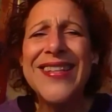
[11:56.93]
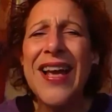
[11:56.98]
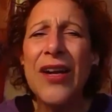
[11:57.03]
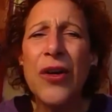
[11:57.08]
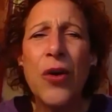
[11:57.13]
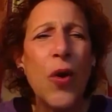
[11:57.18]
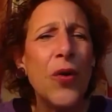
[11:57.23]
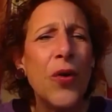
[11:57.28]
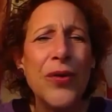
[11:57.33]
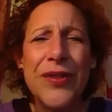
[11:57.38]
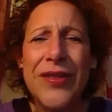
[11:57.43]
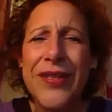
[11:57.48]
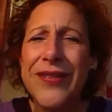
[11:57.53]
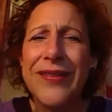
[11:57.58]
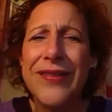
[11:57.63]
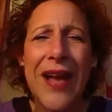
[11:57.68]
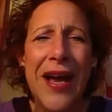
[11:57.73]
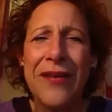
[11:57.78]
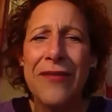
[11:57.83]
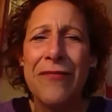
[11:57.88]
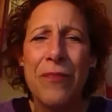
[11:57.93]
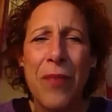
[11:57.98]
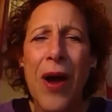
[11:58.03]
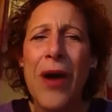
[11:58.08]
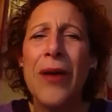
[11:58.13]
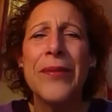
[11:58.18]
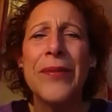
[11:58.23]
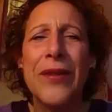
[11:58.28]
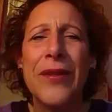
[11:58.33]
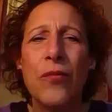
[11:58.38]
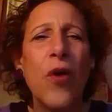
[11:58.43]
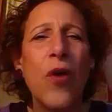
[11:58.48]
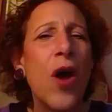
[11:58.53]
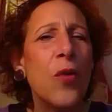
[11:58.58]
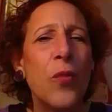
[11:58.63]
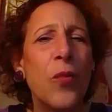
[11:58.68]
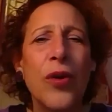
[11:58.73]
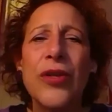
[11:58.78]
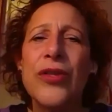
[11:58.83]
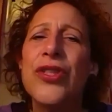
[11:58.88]
goals is kind of probably the
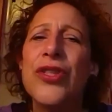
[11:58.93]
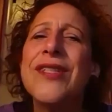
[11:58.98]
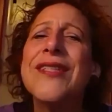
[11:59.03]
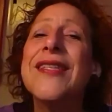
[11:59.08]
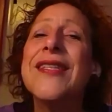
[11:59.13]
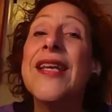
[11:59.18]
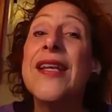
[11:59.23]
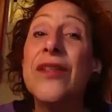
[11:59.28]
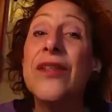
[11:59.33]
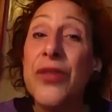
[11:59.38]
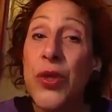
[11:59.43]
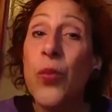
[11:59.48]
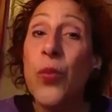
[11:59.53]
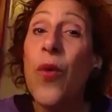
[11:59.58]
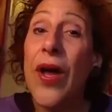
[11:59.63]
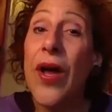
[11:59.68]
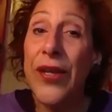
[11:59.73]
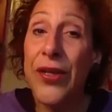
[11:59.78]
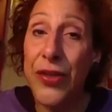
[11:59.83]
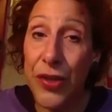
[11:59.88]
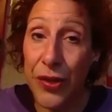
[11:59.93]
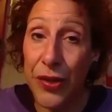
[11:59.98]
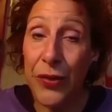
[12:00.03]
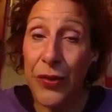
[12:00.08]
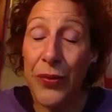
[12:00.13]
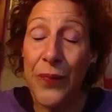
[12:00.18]
wrong word, just things you want to do